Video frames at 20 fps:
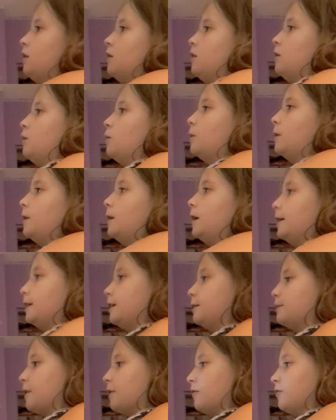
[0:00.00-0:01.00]
wait, I need
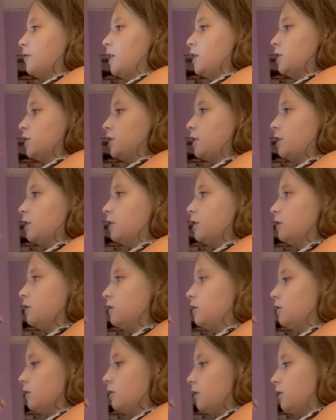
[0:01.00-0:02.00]
my flashlight on.
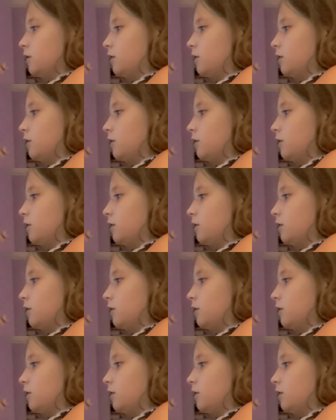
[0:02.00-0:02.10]
Hold on.